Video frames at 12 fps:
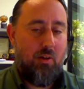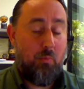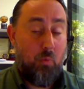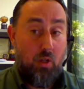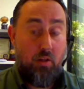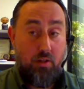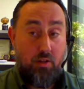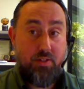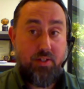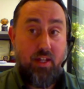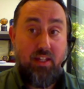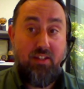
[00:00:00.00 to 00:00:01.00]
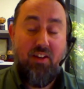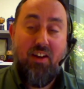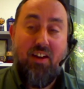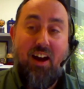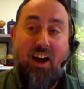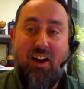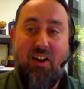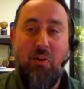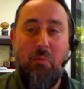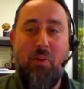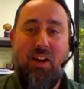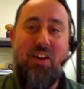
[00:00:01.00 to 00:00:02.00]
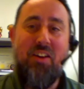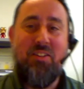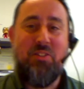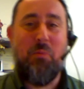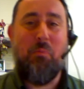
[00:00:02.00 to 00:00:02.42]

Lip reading: what not to say um to